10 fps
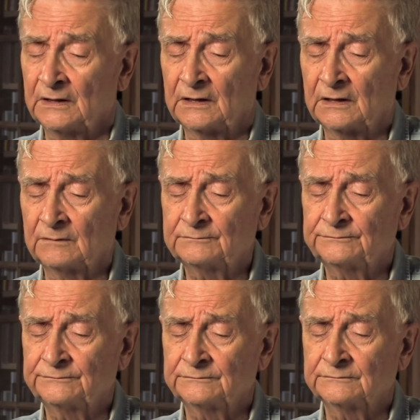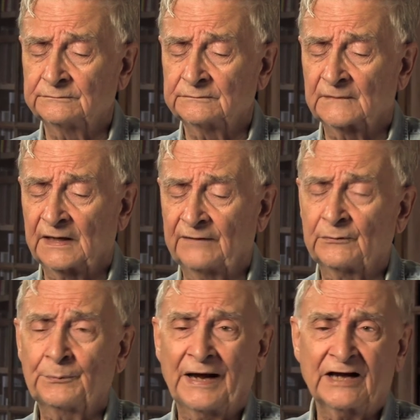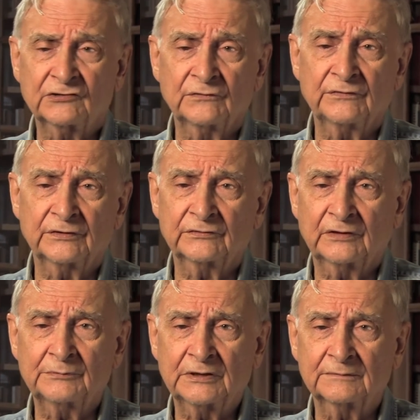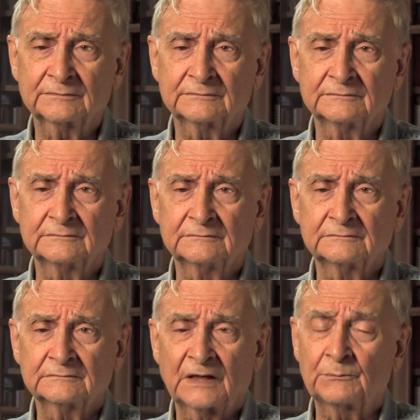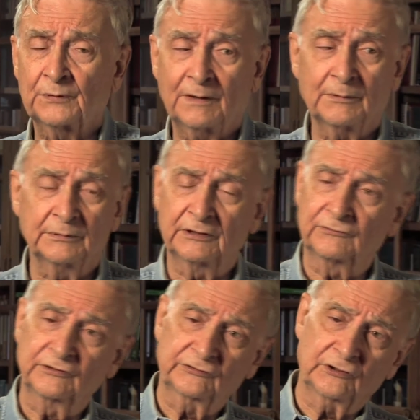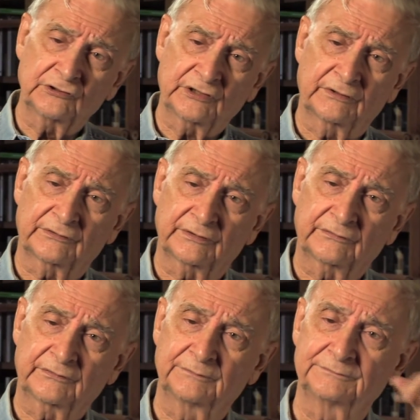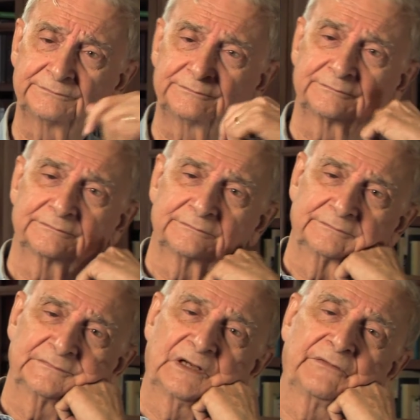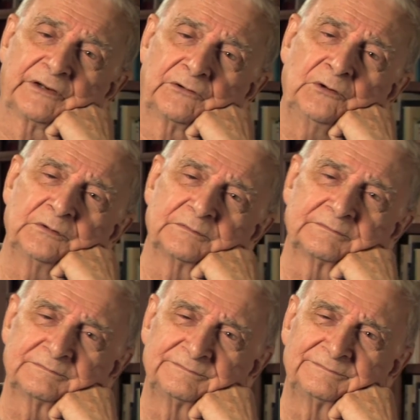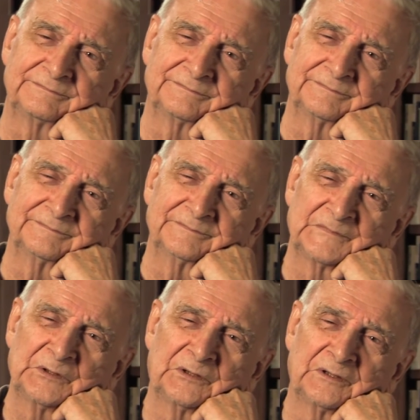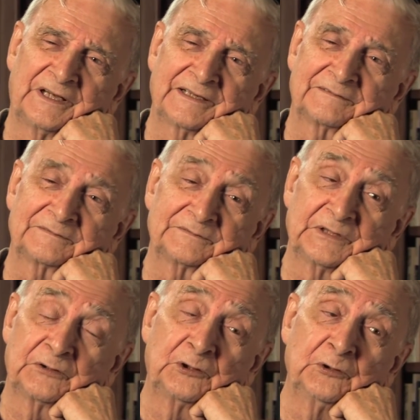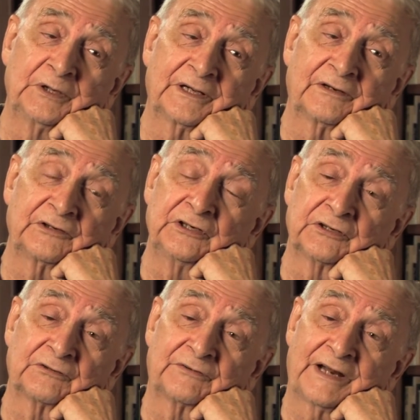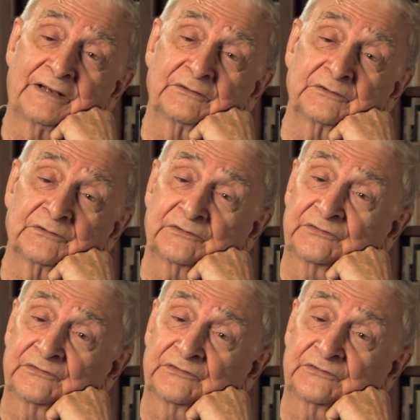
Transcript: um, have a passion for the subject and probably a research interest of their own. You know, like they're doing a year round